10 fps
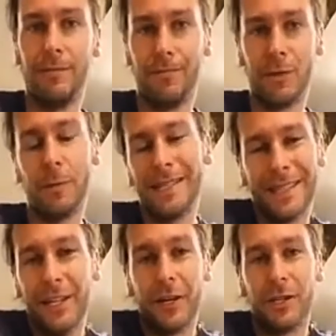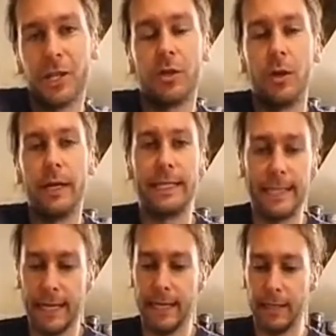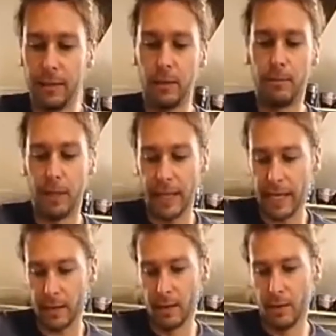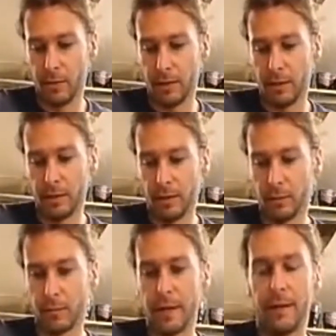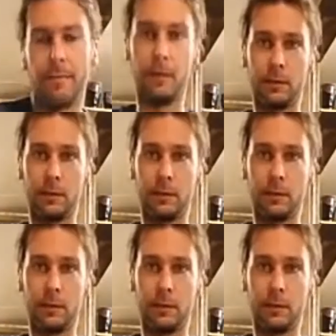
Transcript: So basically you're just throwing a tiny little plate with a little rim.